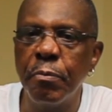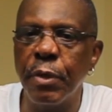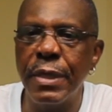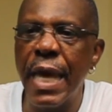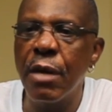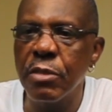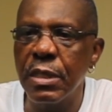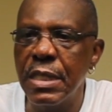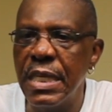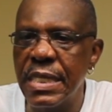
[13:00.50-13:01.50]

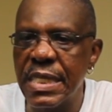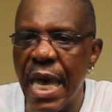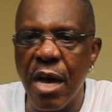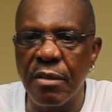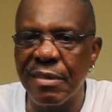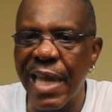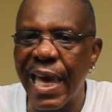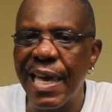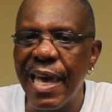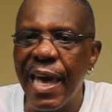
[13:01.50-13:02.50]
pronouncing these sounds like
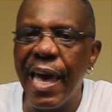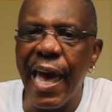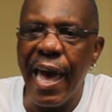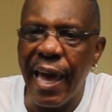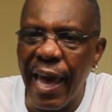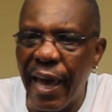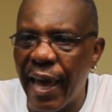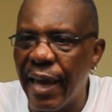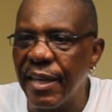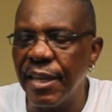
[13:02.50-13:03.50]

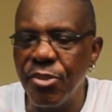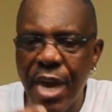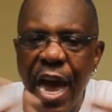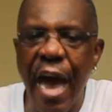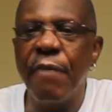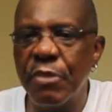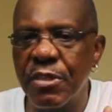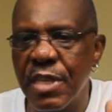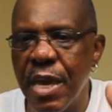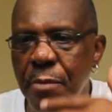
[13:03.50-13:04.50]
ah, and you have to
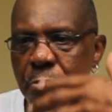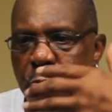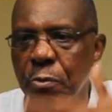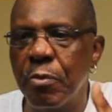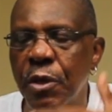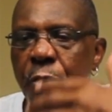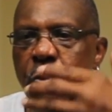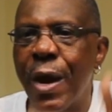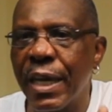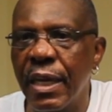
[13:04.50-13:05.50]
say them
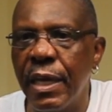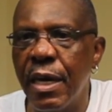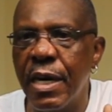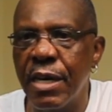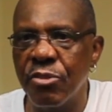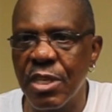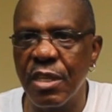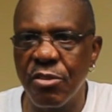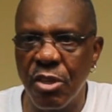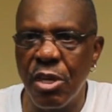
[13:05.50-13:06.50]
correctly, or else,
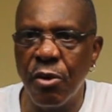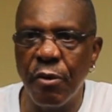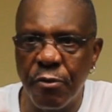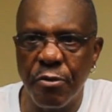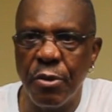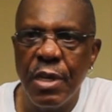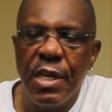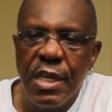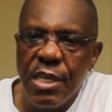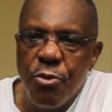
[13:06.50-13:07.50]
you know, if
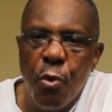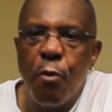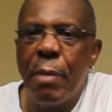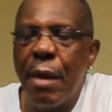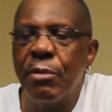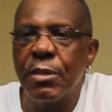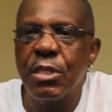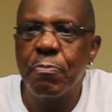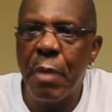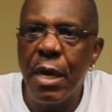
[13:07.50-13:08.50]
you won't be able to
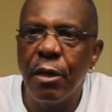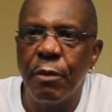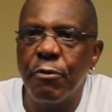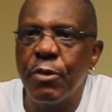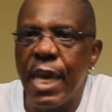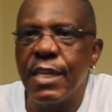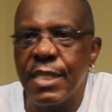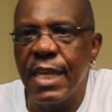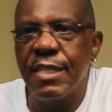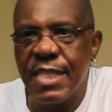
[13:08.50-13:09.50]
spell if you can't
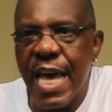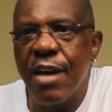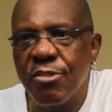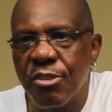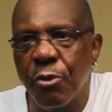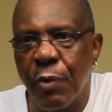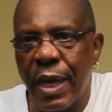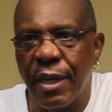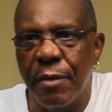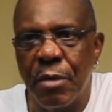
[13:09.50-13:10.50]
say the sounds
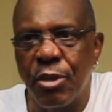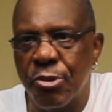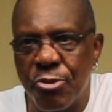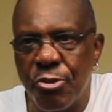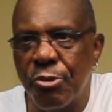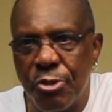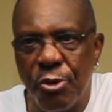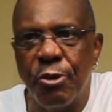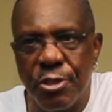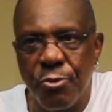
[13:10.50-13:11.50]
correctly because you don't
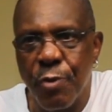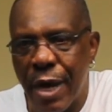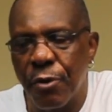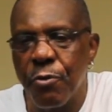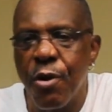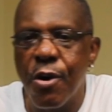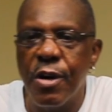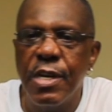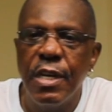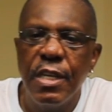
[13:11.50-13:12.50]
know is it right or wrong.
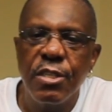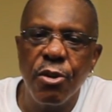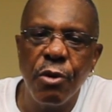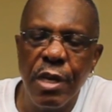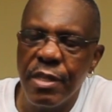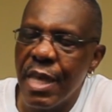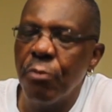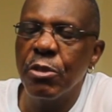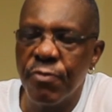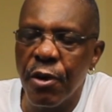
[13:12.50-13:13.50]
So that
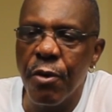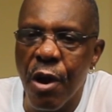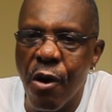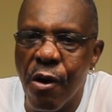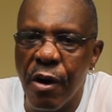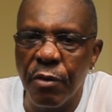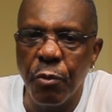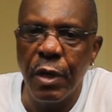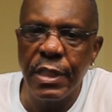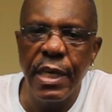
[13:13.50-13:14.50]
was very hard.
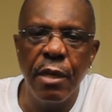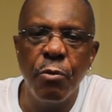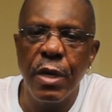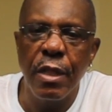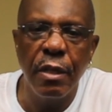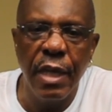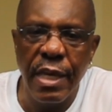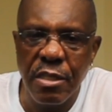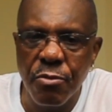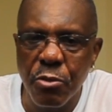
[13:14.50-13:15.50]
One day, one of the
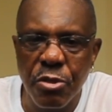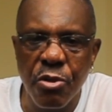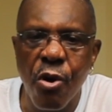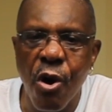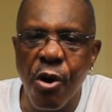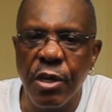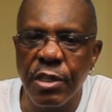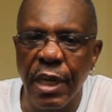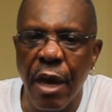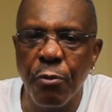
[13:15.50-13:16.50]
lessons was so hard
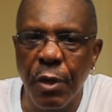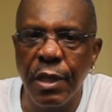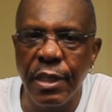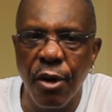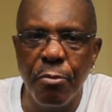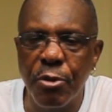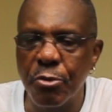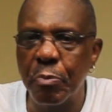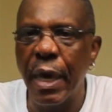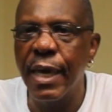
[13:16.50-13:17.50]
till I really
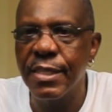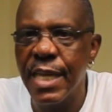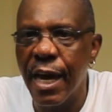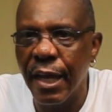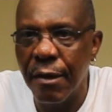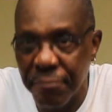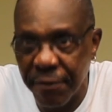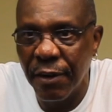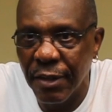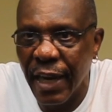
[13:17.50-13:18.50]
almost passed out, I
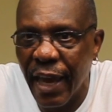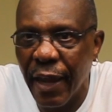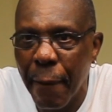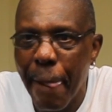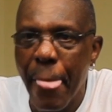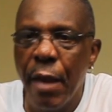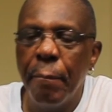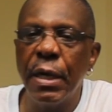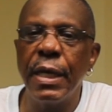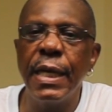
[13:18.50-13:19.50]
felt like.
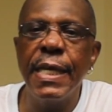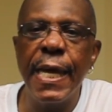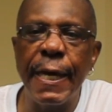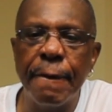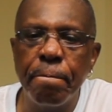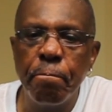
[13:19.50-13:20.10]
But anyhow,